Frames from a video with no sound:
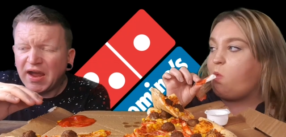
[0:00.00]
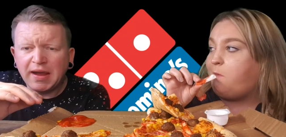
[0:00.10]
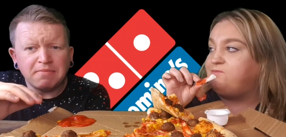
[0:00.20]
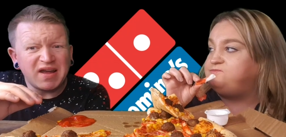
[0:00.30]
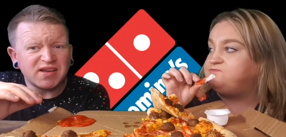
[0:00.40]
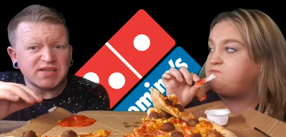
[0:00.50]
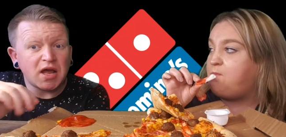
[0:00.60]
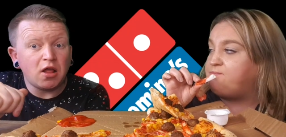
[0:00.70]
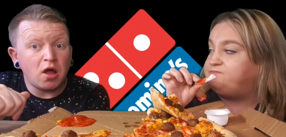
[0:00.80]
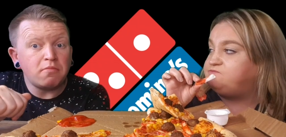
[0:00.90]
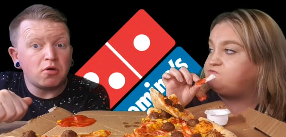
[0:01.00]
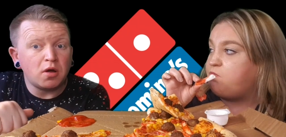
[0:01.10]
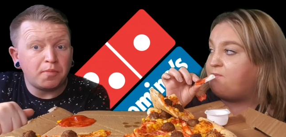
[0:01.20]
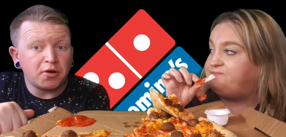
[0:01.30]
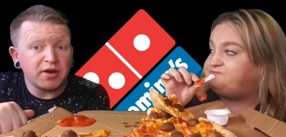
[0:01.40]
Speaker 1: It makes it a lot
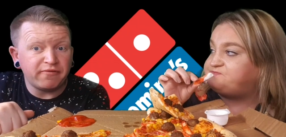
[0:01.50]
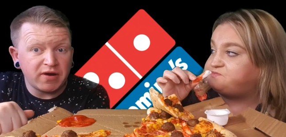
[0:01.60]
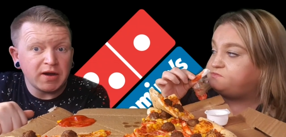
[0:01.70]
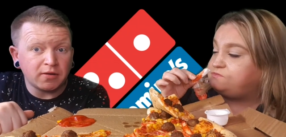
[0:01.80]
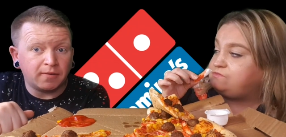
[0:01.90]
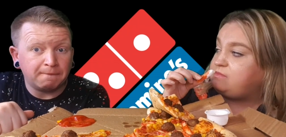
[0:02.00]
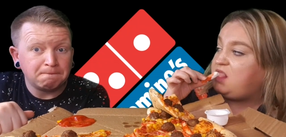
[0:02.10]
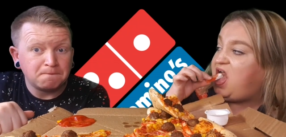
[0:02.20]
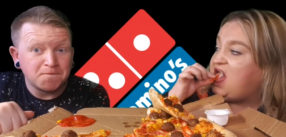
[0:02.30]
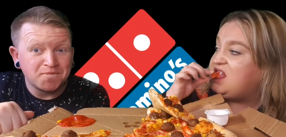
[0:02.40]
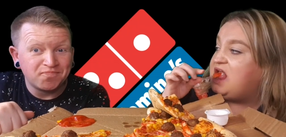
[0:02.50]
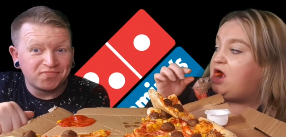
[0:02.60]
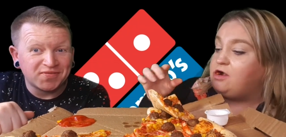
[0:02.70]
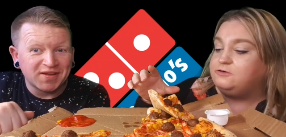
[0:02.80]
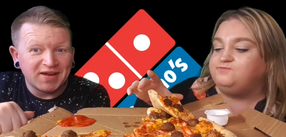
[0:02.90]
more bloody real.
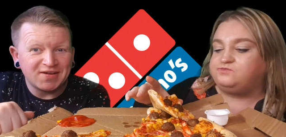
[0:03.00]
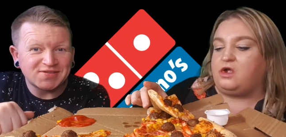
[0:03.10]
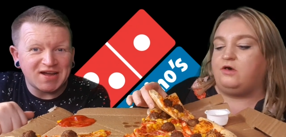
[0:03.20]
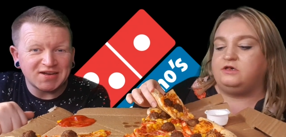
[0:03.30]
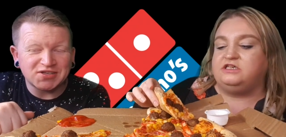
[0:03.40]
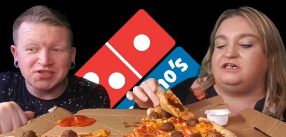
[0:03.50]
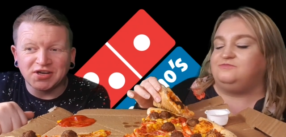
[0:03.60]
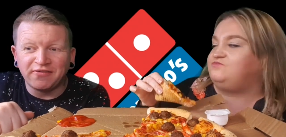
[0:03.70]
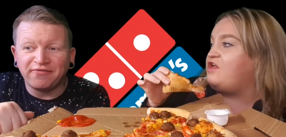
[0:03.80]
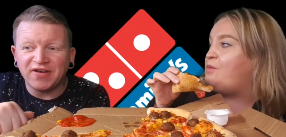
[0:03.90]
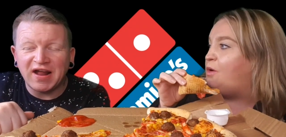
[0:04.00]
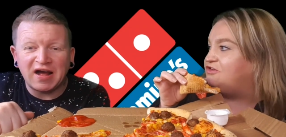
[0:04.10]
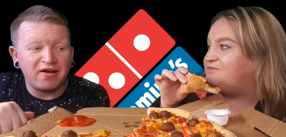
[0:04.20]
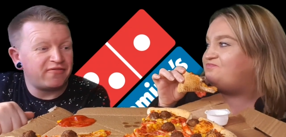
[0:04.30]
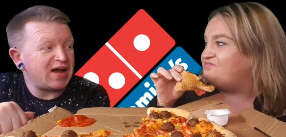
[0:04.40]
It was
Speaker 2: like something
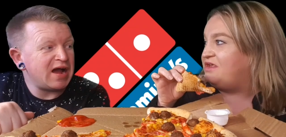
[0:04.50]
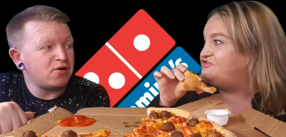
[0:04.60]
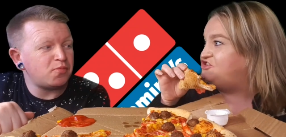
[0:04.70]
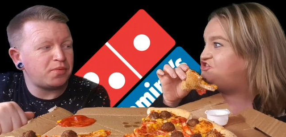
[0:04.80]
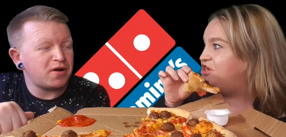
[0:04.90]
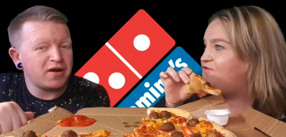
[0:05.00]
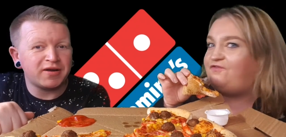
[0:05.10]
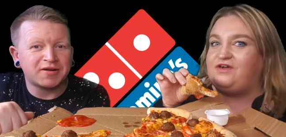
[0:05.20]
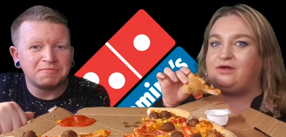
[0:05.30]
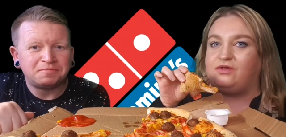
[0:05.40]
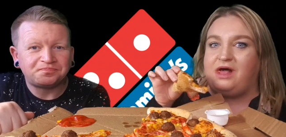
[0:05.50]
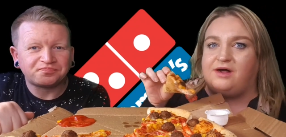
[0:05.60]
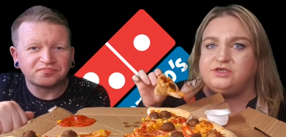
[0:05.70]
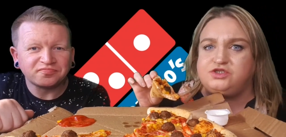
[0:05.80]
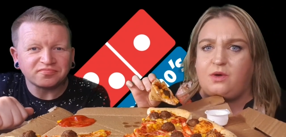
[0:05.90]
out of Outbreak. Did you feel
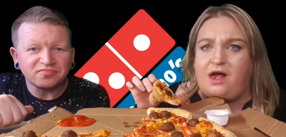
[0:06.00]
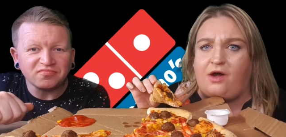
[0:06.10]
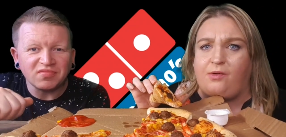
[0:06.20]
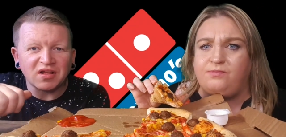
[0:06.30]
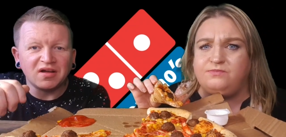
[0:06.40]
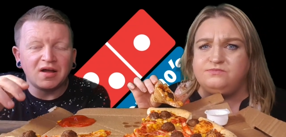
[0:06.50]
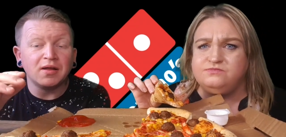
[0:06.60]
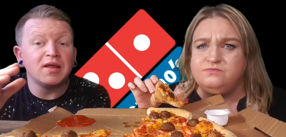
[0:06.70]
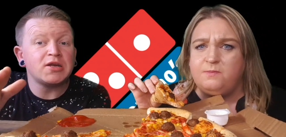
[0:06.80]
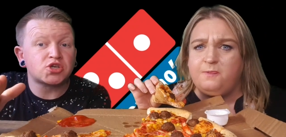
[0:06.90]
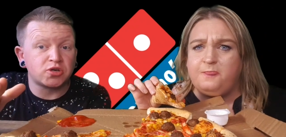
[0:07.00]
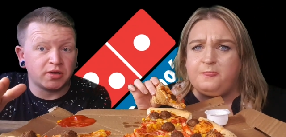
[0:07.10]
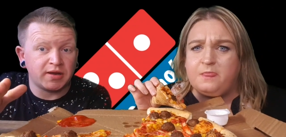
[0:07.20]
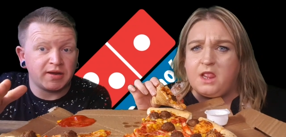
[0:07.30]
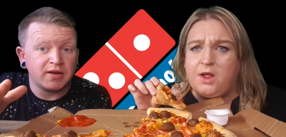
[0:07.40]
that as well?
Speaker 1: Like
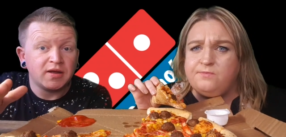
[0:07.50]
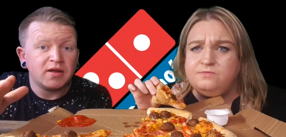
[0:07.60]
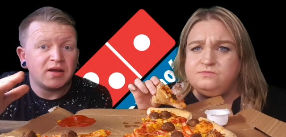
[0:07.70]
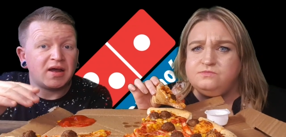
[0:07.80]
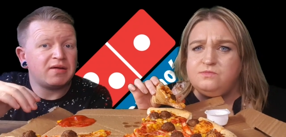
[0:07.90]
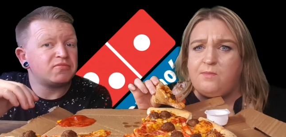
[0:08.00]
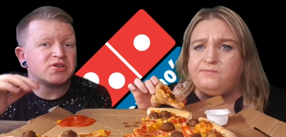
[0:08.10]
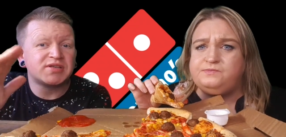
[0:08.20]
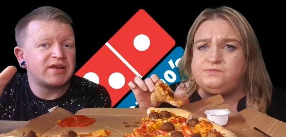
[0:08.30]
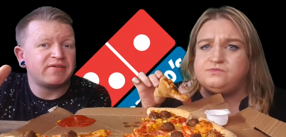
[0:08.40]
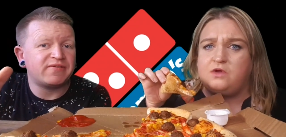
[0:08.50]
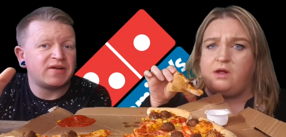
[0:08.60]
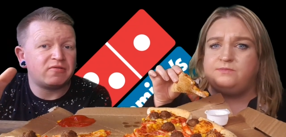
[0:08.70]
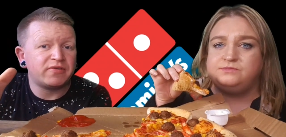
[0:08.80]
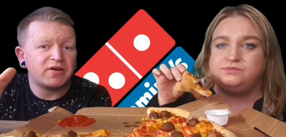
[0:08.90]
literally, just leave that
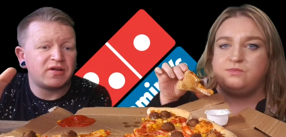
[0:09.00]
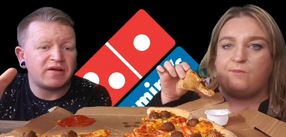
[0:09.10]
for now. I'll read